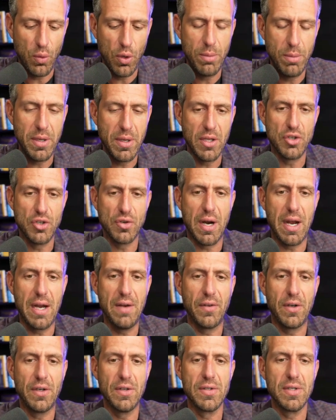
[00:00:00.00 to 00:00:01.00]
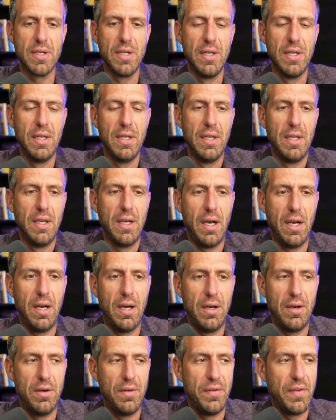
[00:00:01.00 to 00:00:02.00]
will be the drivers
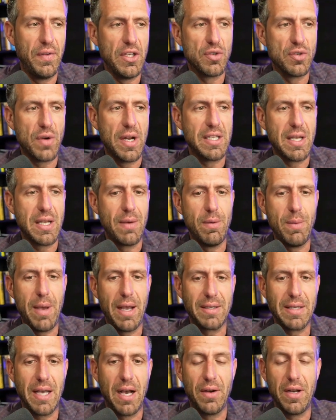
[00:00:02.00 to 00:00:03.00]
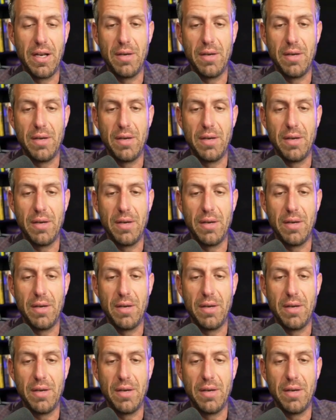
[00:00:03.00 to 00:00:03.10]
of these rates coming back down.